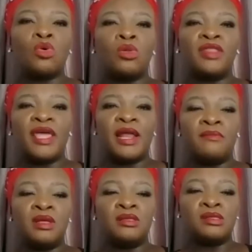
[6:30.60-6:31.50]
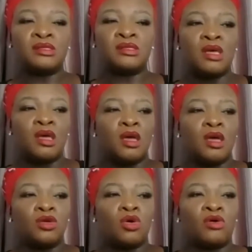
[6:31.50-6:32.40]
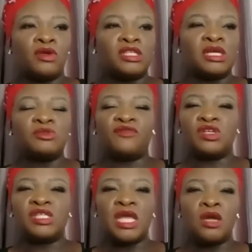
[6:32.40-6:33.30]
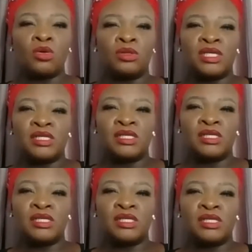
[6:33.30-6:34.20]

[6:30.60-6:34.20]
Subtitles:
all the elements, or in terms of your stakeholders,